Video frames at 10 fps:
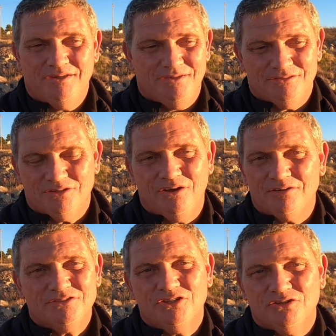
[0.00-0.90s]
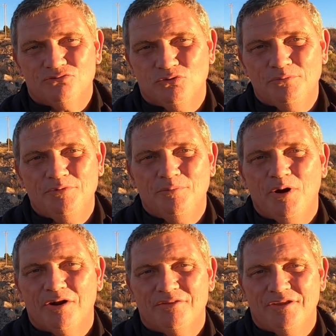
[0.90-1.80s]
And as long as there's room to
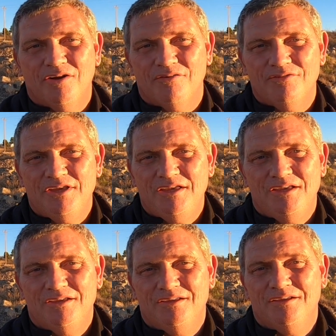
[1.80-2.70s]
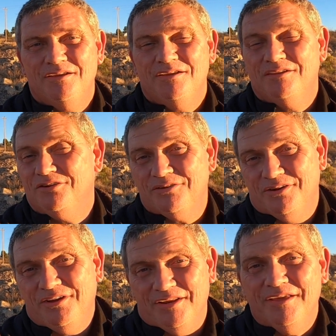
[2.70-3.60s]
park the RV, you're
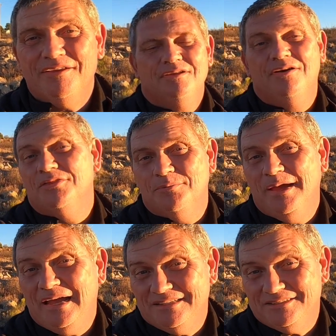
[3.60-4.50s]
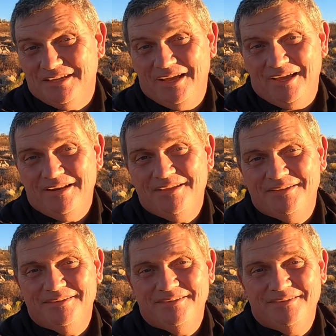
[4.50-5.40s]
good. On the bad side,
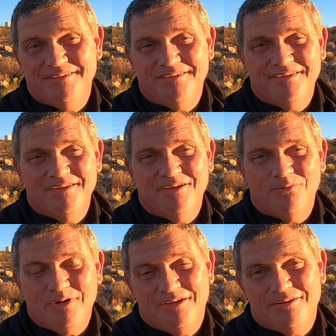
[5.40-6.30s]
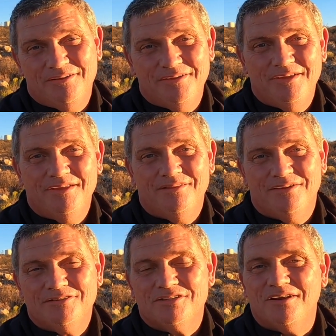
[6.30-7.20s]
well,
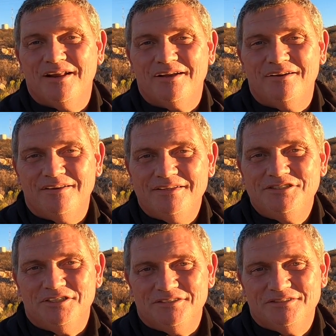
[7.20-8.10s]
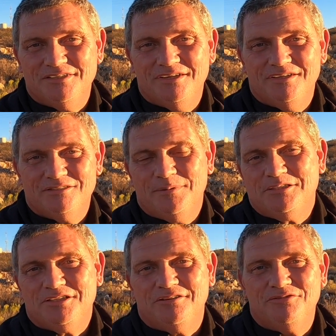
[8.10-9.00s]
there's a lot of glitches,
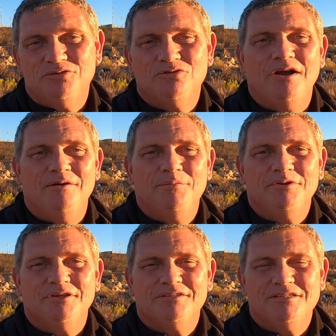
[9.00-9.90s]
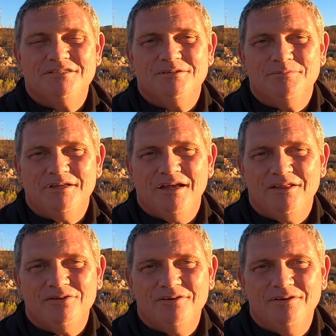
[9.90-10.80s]
especially if you try to put the system
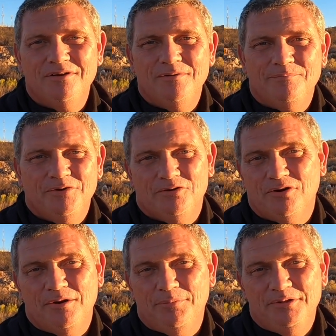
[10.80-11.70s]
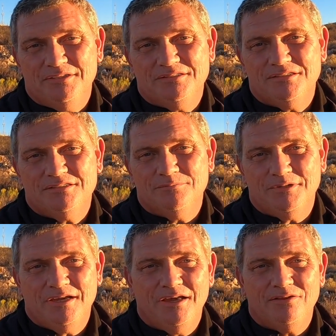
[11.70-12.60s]
together, or try to put the
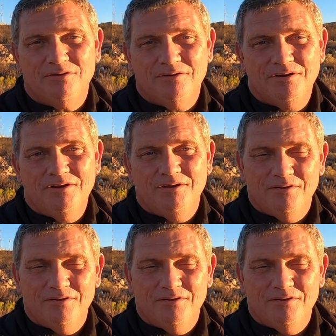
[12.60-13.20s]
system together